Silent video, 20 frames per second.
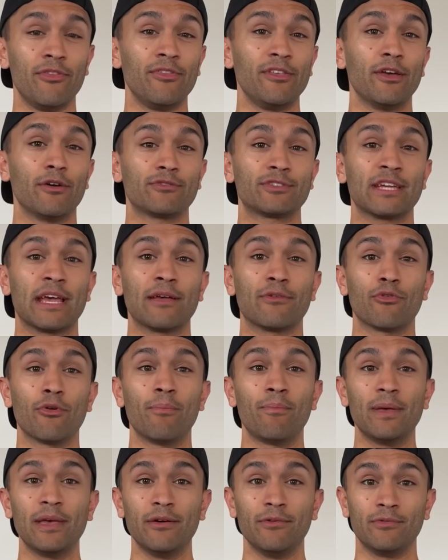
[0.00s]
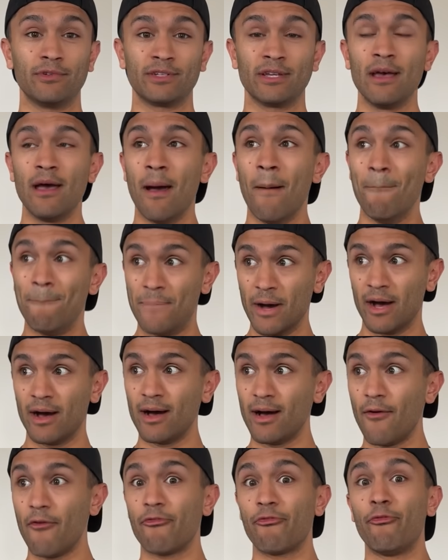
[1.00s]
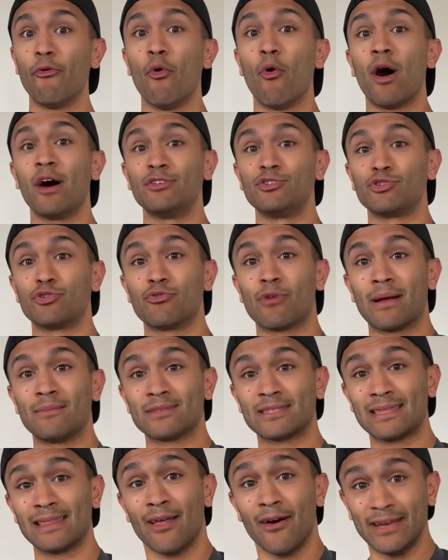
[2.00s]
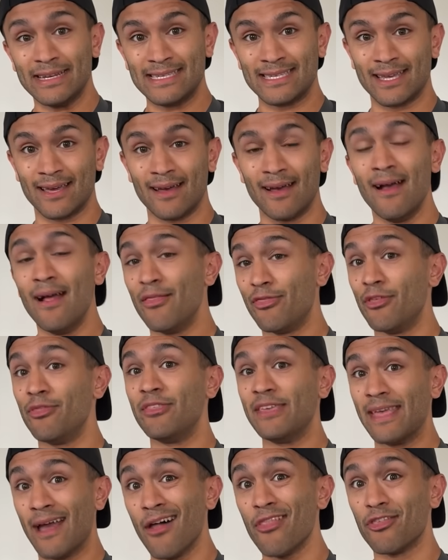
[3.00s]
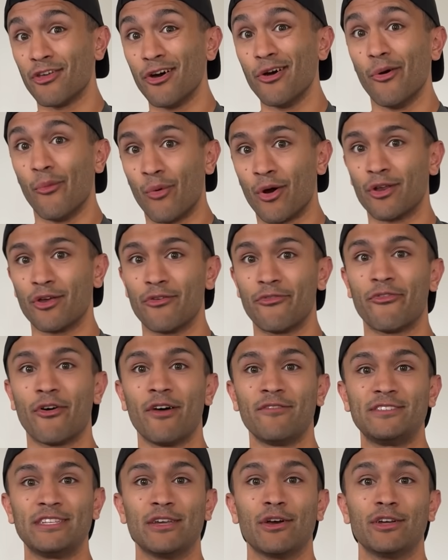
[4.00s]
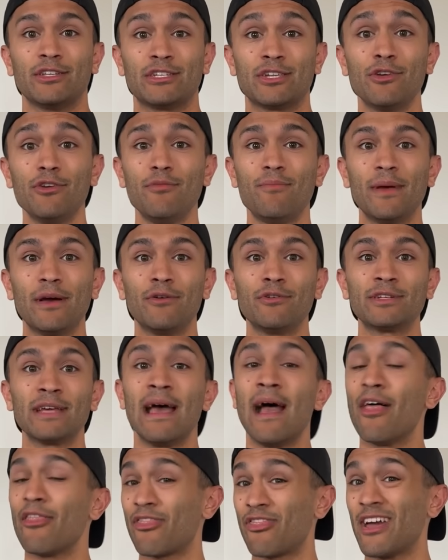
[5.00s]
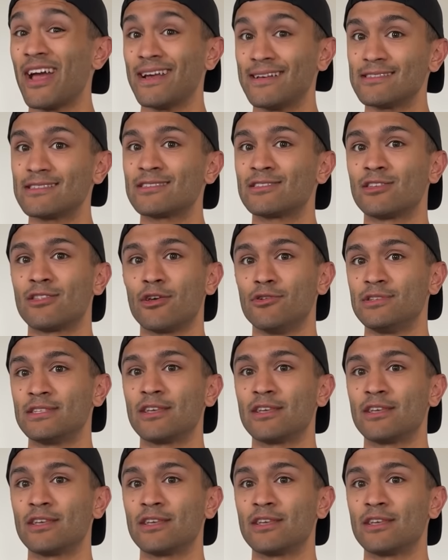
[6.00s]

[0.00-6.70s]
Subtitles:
the Ultegra build, but 400 grams lighter than the other 105 Di2 build thanks to those